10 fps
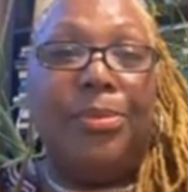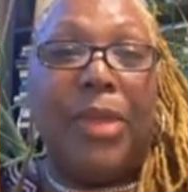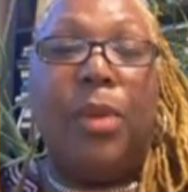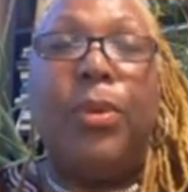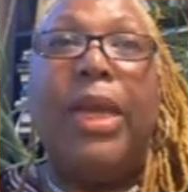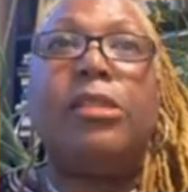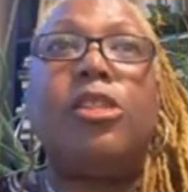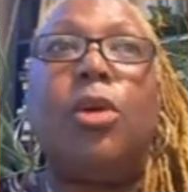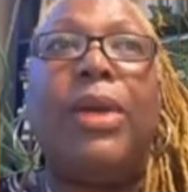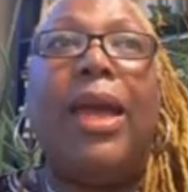And we so
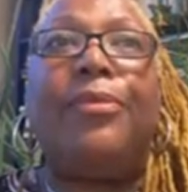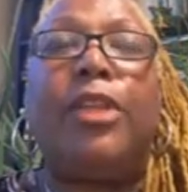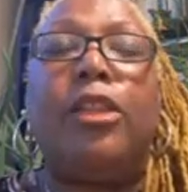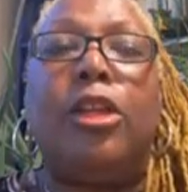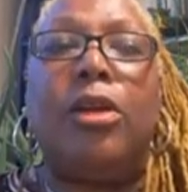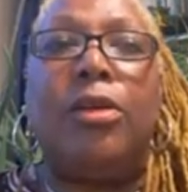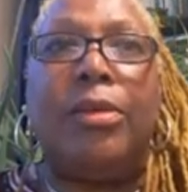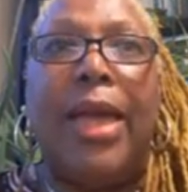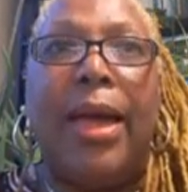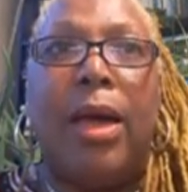we have to learn
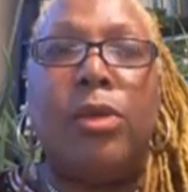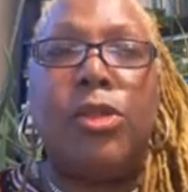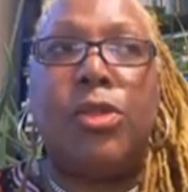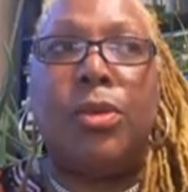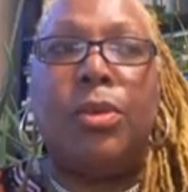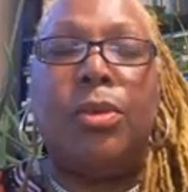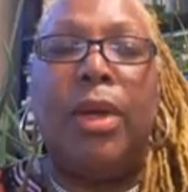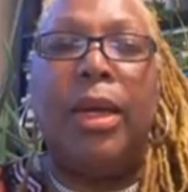how to